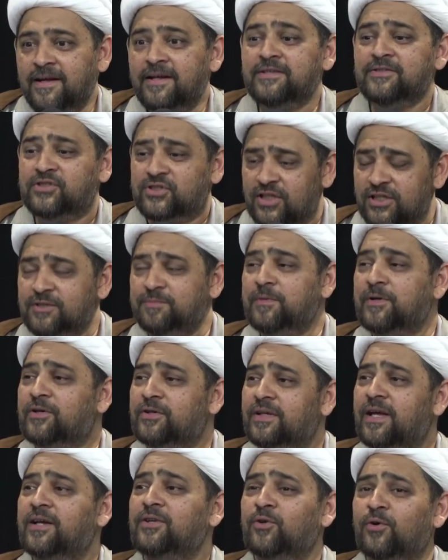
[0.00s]
Just
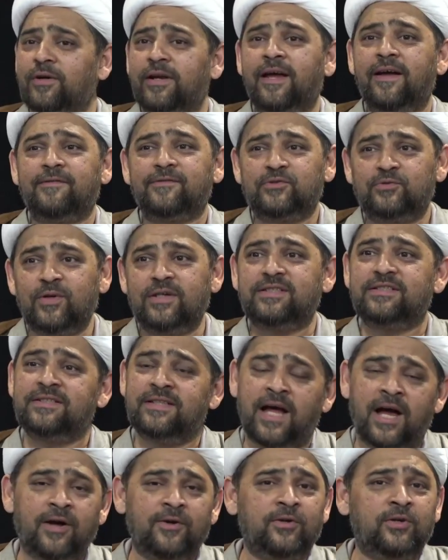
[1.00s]
because I don't have Switch,
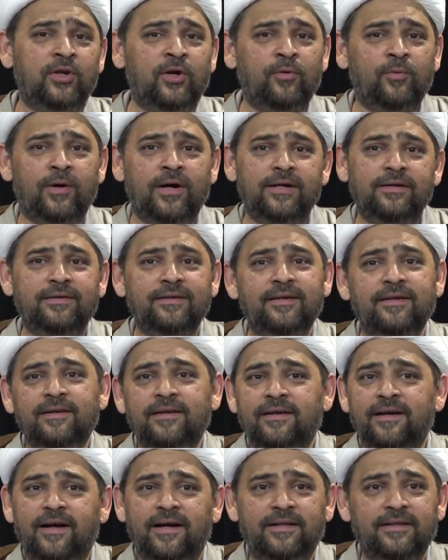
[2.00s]
now you know what?
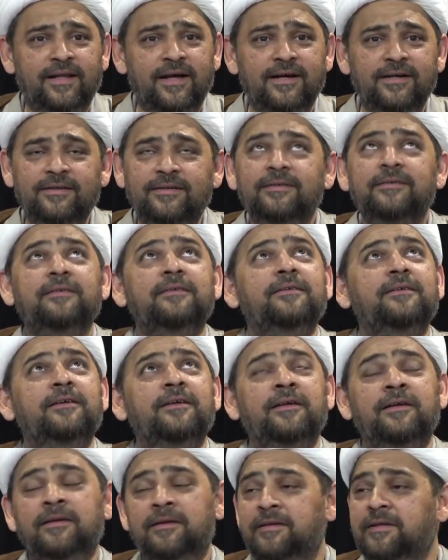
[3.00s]
Allah,
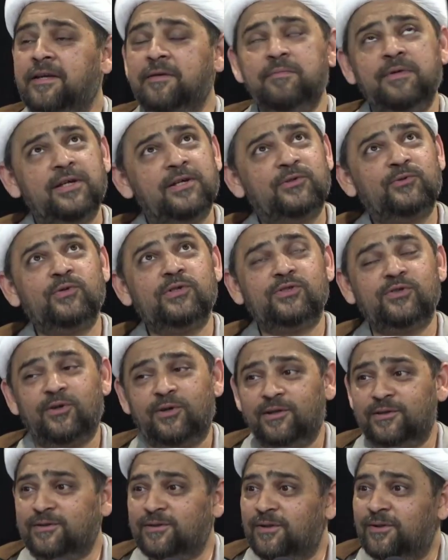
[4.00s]
give me a Switch
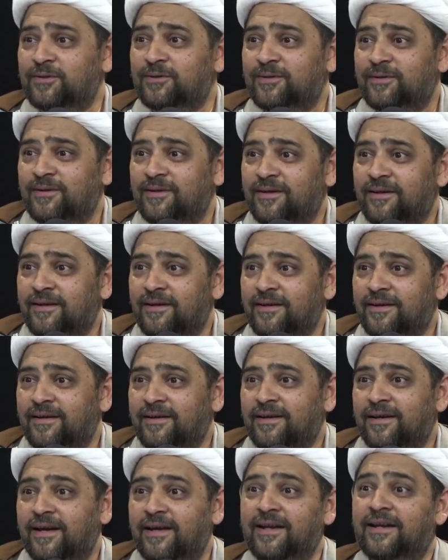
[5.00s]
also.
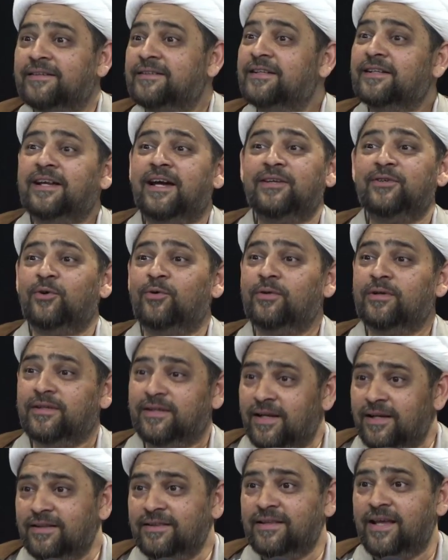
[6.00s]
And until I don't
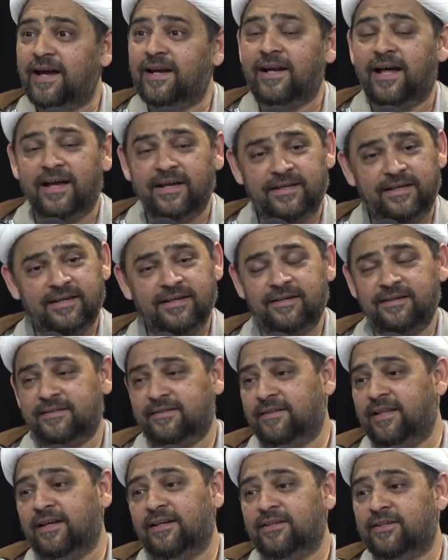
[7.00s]
get that, I can't
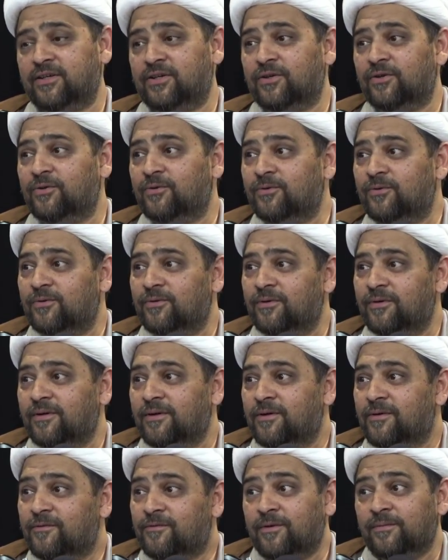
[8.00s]
thank you
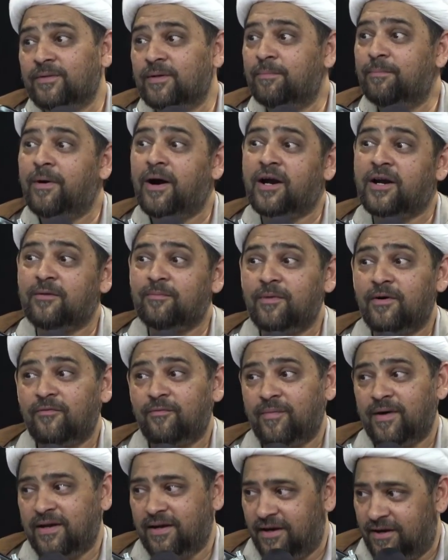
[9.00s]
from the bottom of
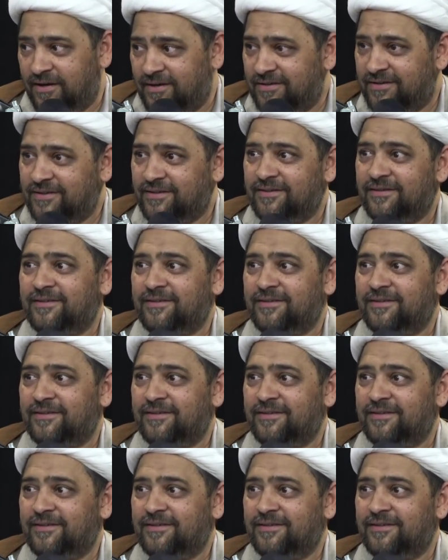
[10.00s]
my heart.